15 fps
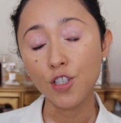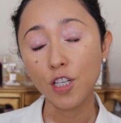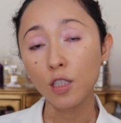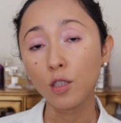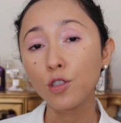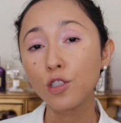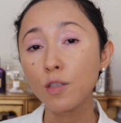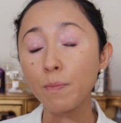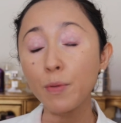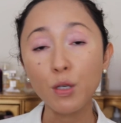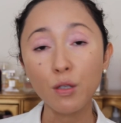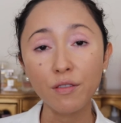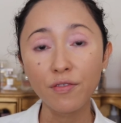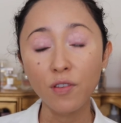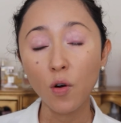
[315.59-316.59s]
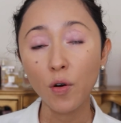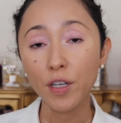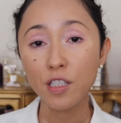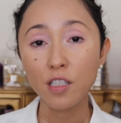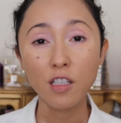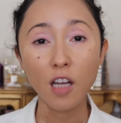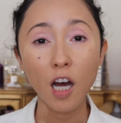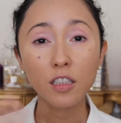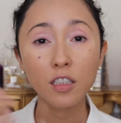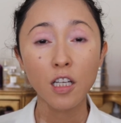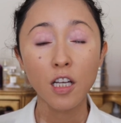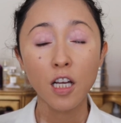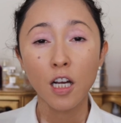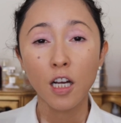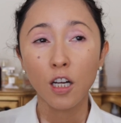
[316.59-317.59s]
It looks beautiful. It's not
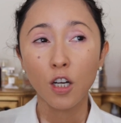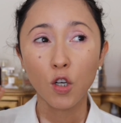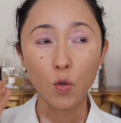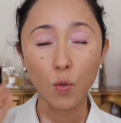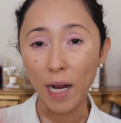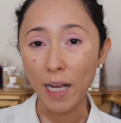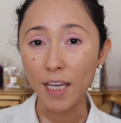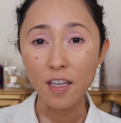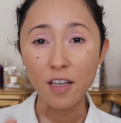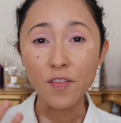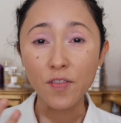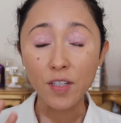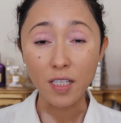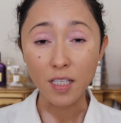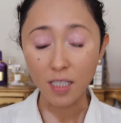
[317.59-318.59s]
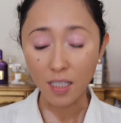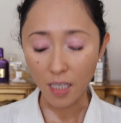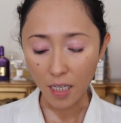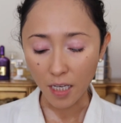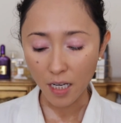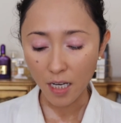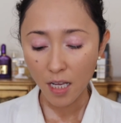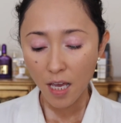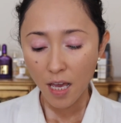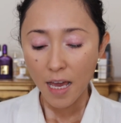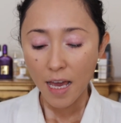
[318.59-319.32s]
cracky on the skin,